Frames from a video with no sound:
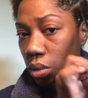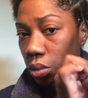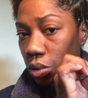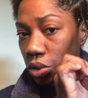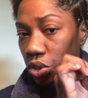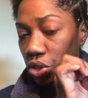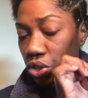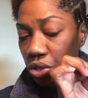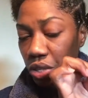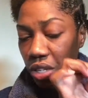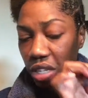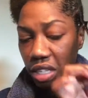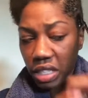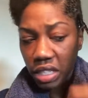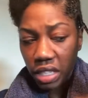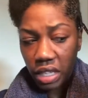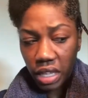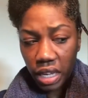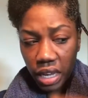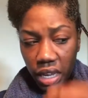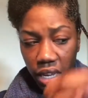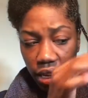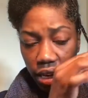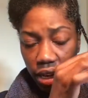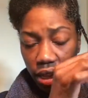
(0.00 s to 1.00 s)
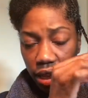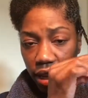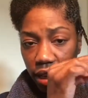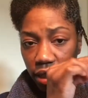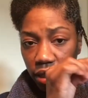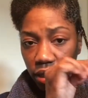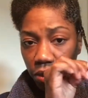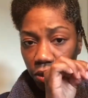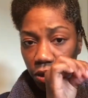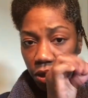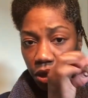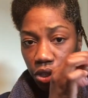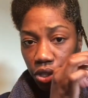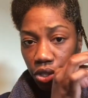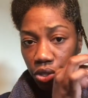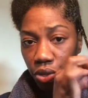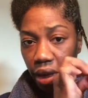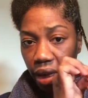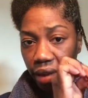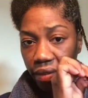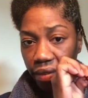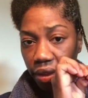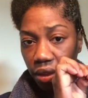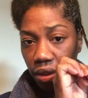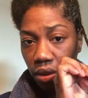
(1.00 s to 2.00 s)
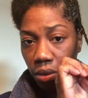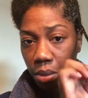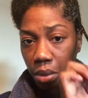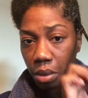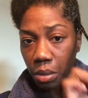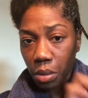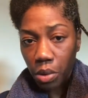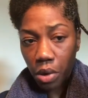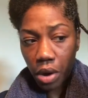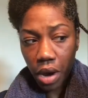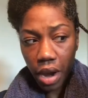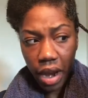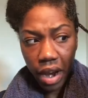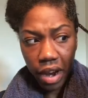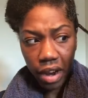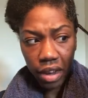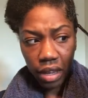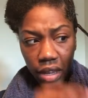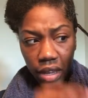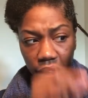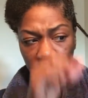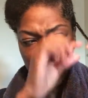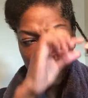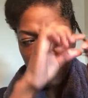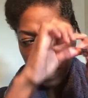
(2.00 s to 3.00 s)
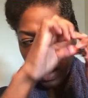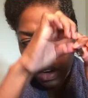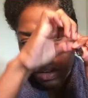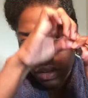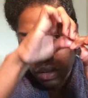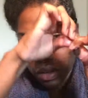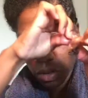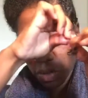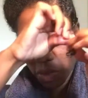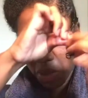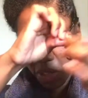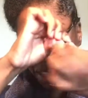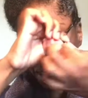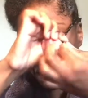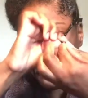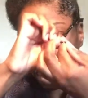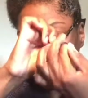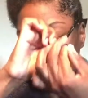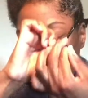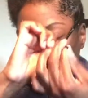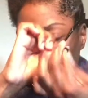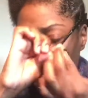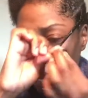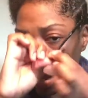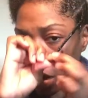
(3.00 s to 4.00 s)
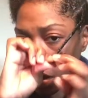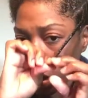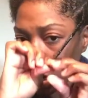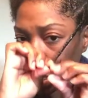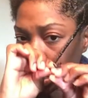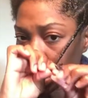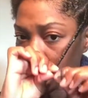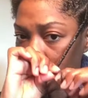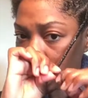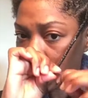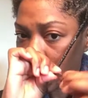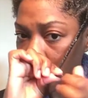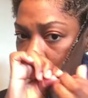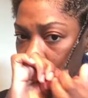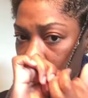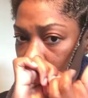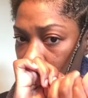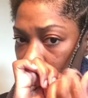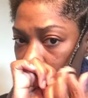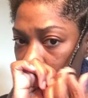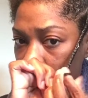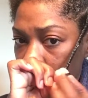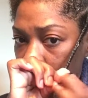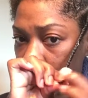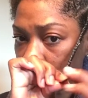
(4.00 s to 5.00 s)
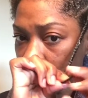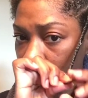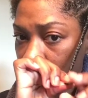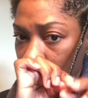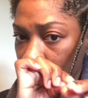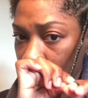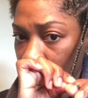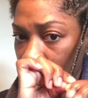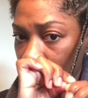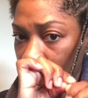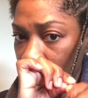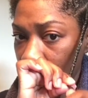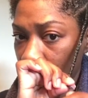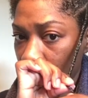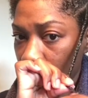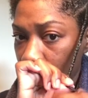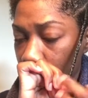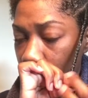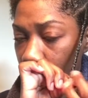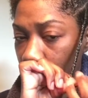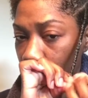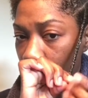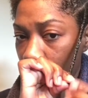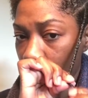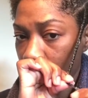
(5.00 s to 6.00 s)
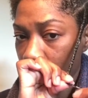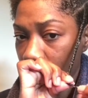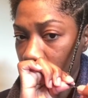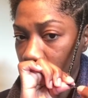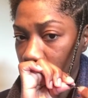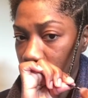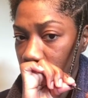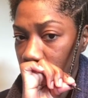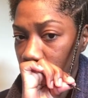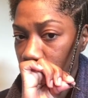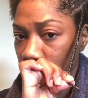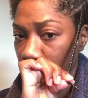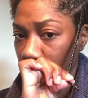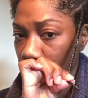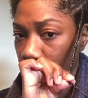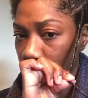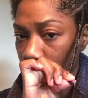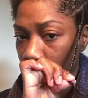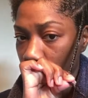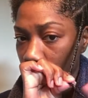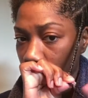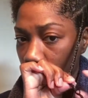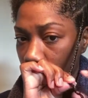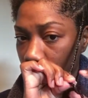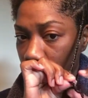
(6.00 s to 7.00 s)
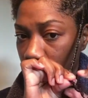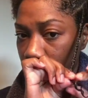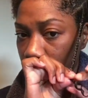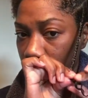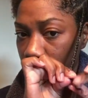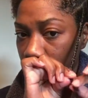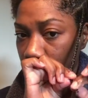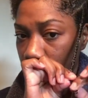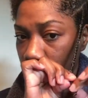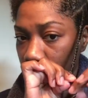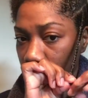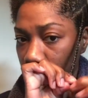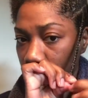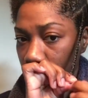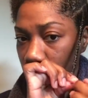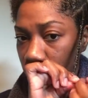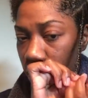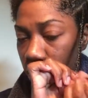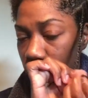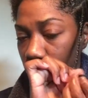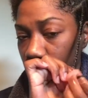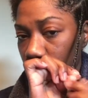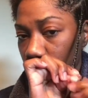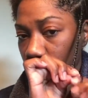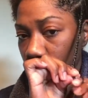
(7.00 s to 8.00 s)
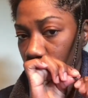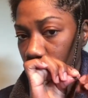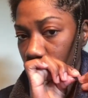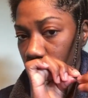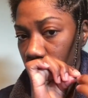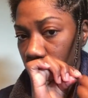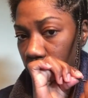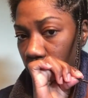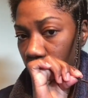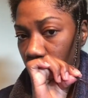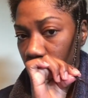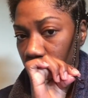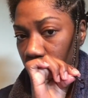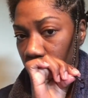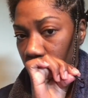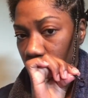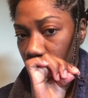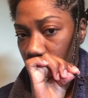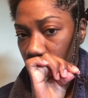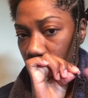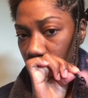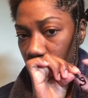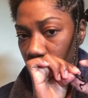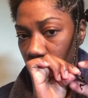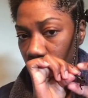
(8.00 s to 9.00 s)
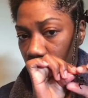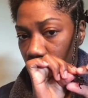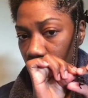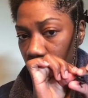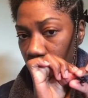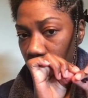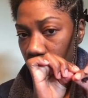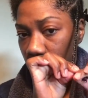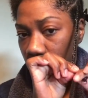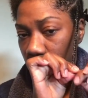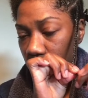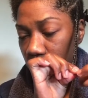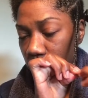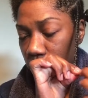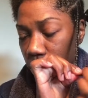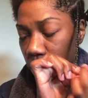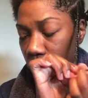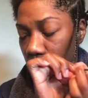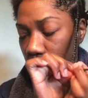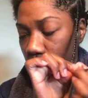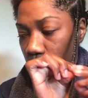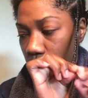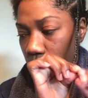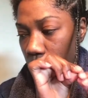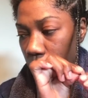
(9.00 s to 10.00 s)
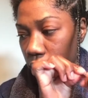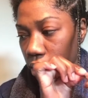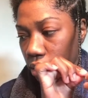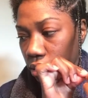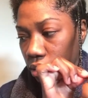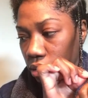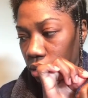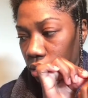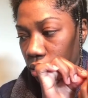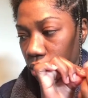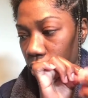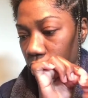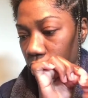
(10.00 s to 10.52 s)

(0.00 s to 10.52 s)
Once you get to the end of that twist, you have a little bit more hair left. I don't twist all the way down. I just take that part and spin it around my finger. Take it and spin it around.